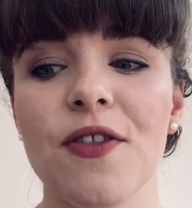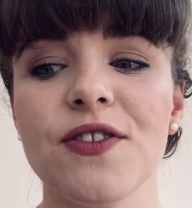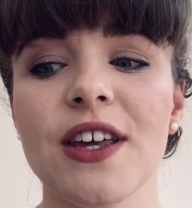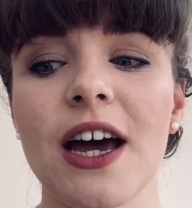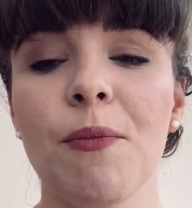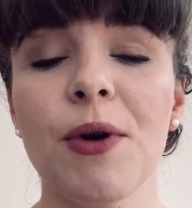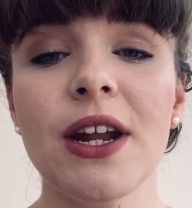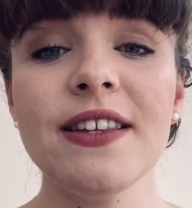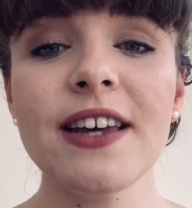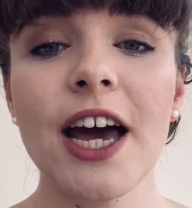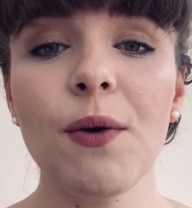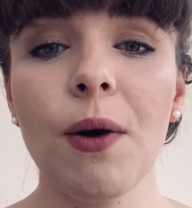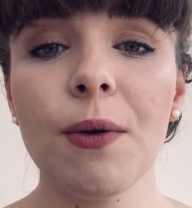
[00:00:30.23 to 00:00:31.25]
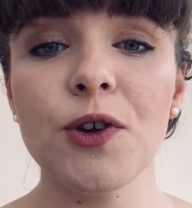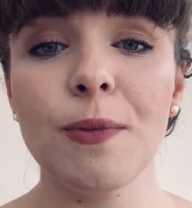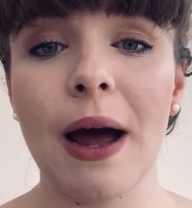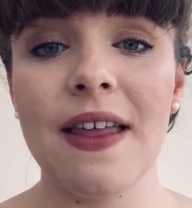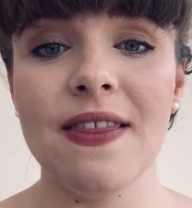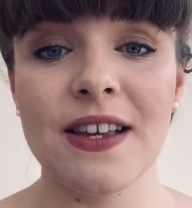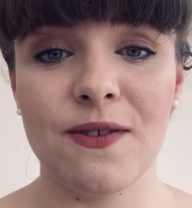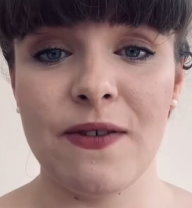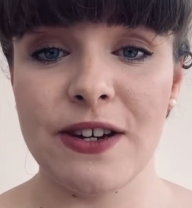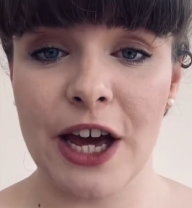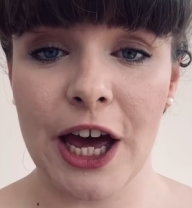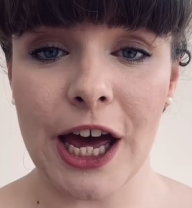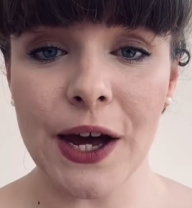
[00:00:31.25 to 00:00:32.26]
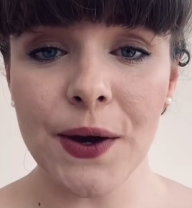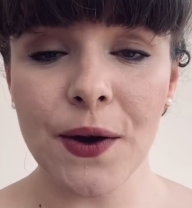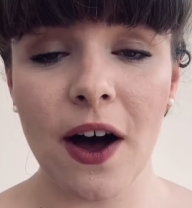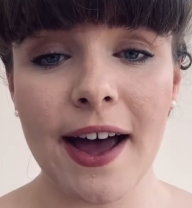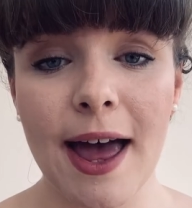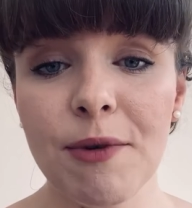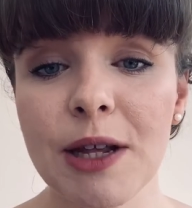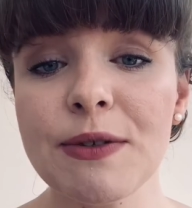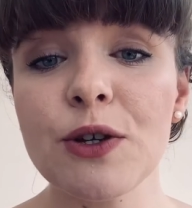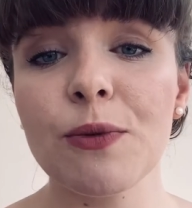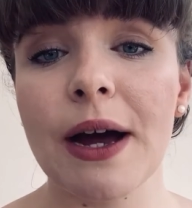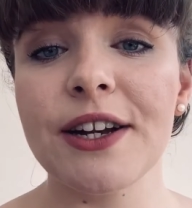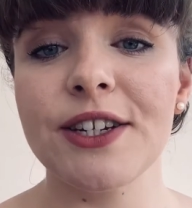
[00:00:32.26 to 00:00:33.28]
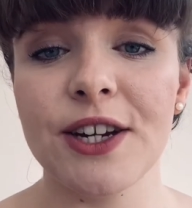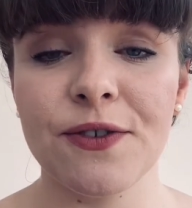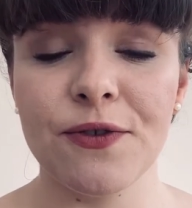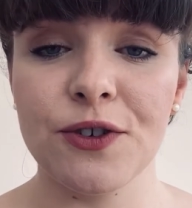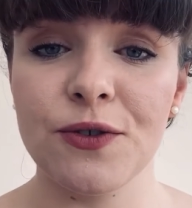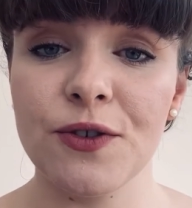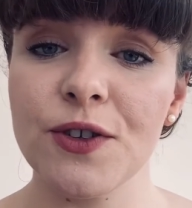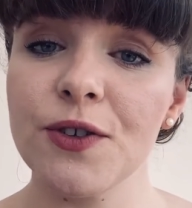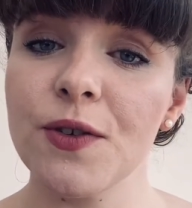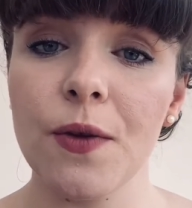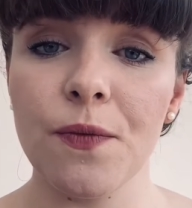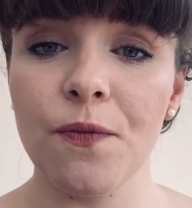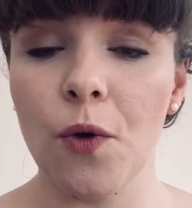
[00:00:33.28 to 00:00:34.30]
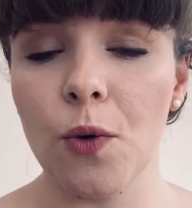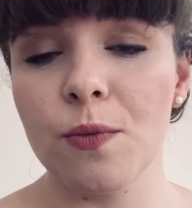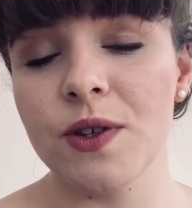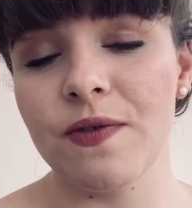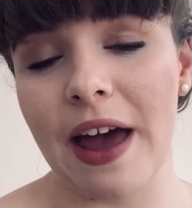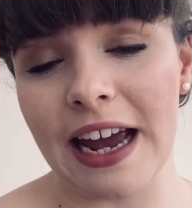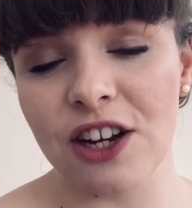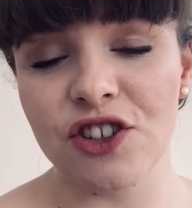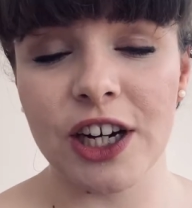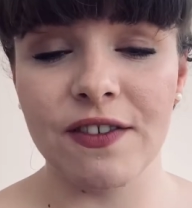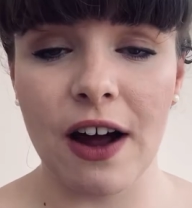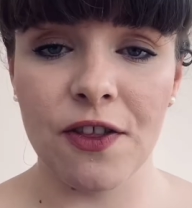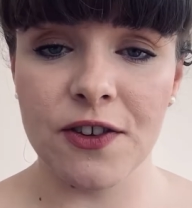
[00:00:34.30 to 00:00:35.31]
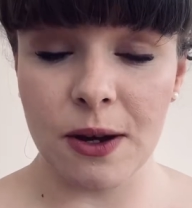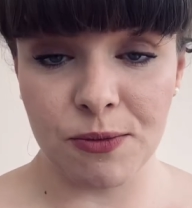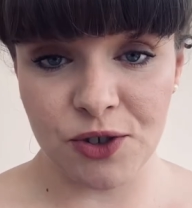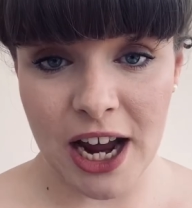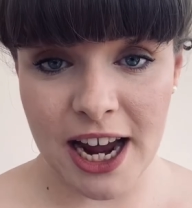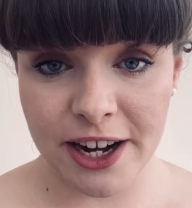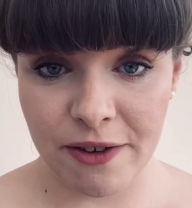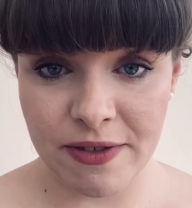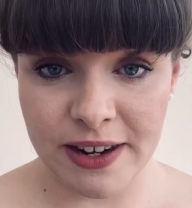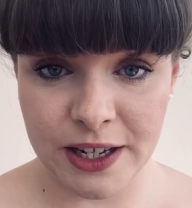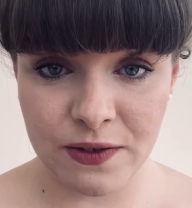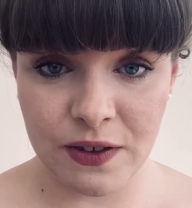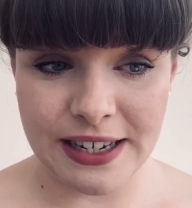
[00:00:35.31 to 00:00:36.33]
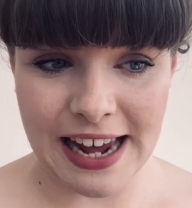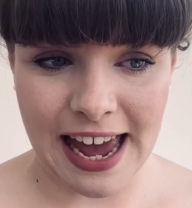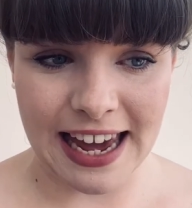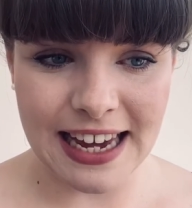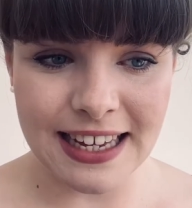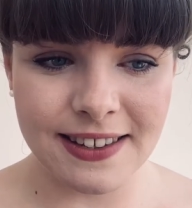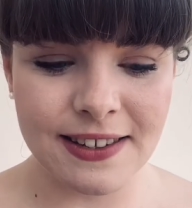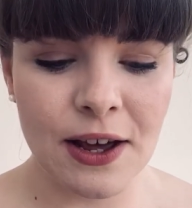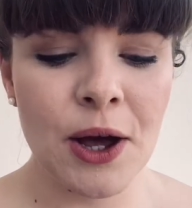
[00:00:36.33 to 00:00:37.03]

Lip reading: I'm going to tell you what I'm going to talk about in this video. I am going to talk about different forms of aging around the subject over the next few days.